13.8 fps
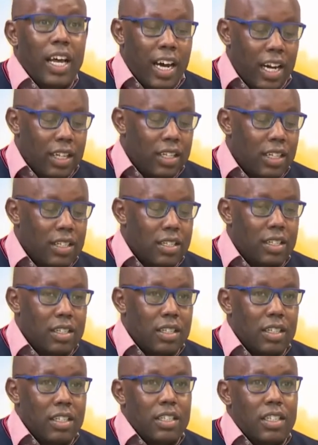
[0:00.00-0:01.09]
And this
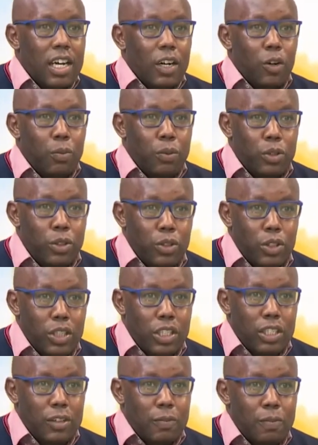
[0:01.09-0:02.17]
is an
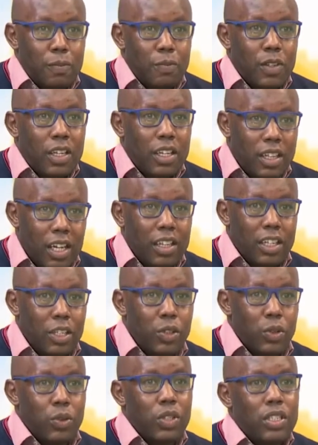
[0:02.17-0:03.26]
opportunity that they
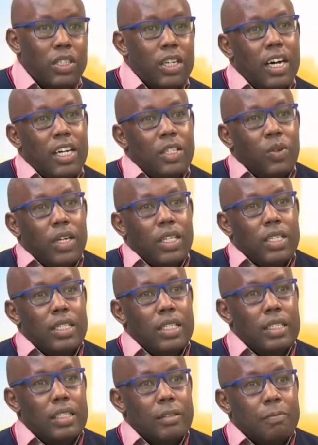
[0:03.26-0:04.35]
should actually
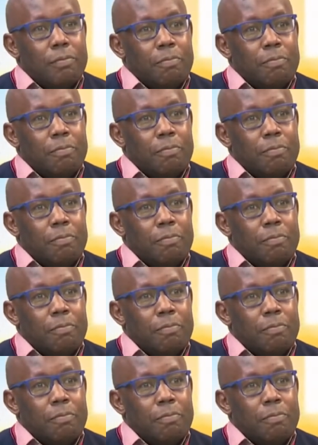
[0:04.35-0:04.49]
seize.